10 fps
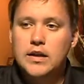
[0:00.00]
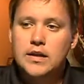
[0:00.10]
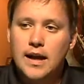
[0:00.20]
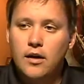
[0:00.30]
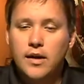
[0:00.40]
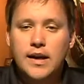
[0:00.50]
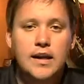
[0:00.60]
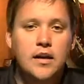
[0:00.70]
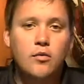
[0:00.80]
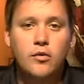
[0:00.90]
Now, right
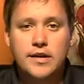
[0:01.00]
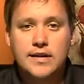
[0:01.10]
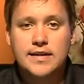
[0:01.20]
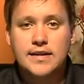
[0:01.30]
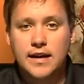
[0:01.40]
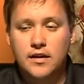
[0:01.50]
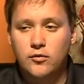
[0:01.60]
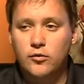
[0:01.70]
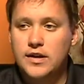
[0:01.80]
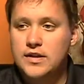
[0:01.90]
here, we're into
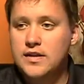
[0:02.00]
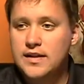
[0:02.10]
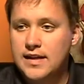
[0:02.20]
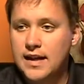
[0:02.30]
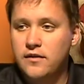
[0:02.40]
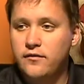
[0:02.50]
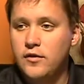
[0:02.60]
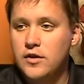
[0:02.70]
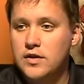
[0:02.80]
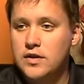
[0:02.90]
the second
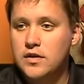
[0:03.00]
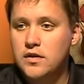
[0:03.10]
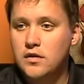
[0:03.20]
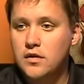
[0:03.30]
verse.